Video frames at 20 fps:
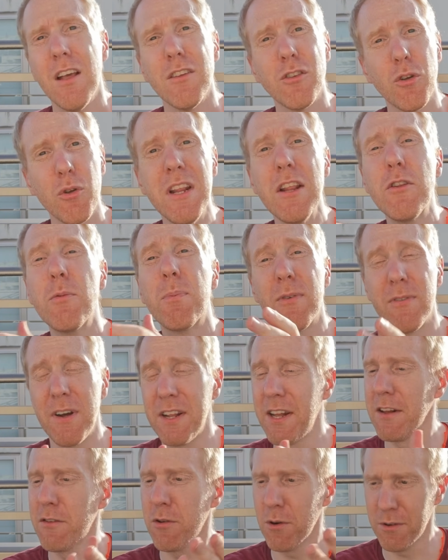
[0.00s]
So So you need to
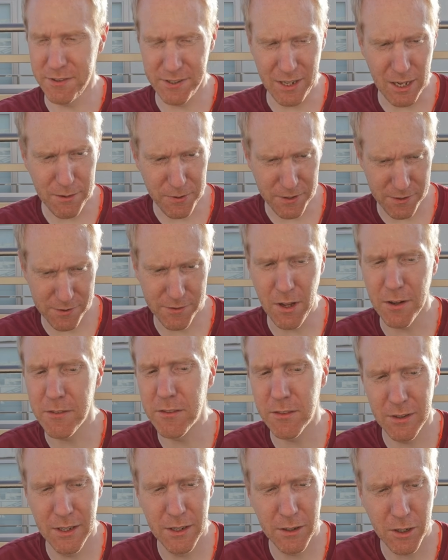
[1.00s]
provide that yourself. It's
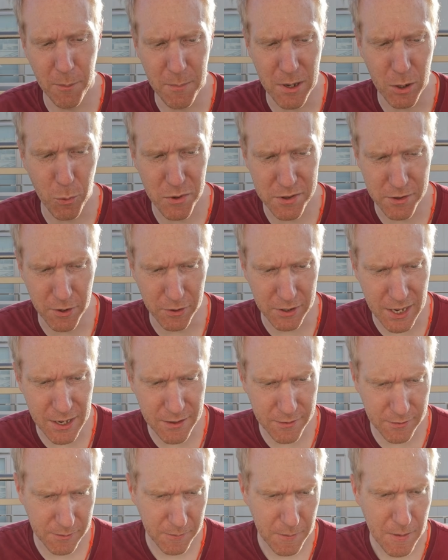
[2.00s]
not coming with the
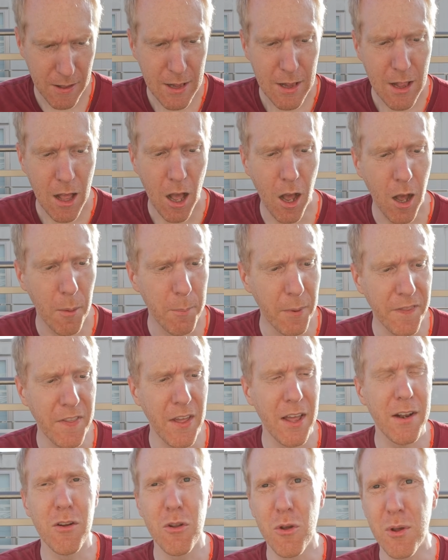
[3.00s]
kit, but
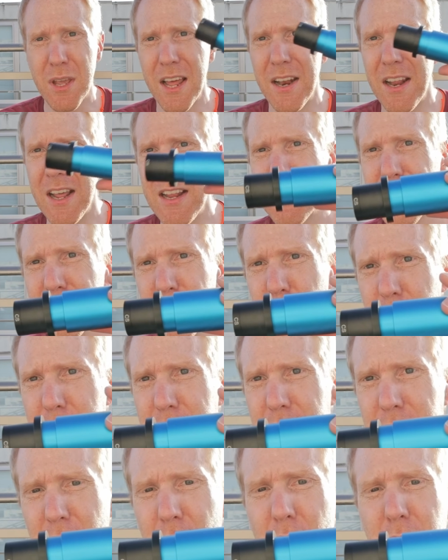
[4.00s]
then you can
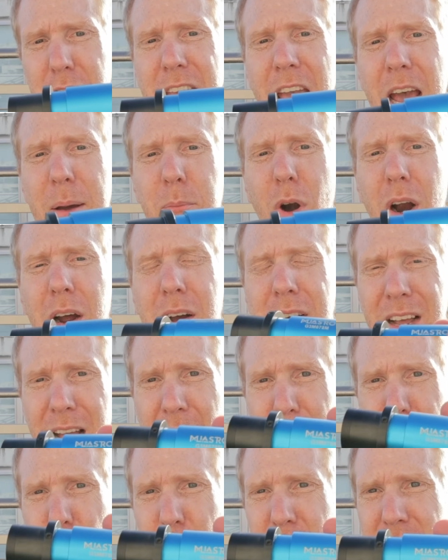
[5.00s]
insert a camera.
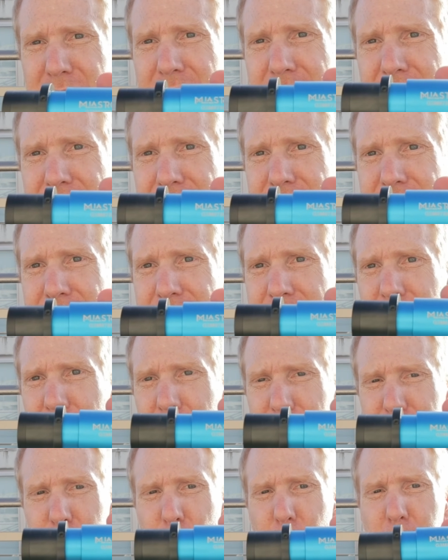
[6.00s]
I'm using the
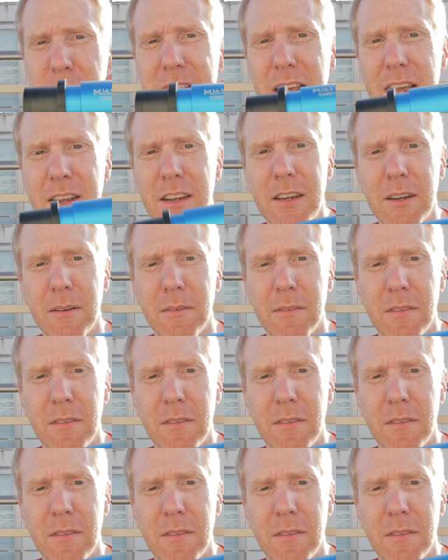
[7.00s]
Toptech.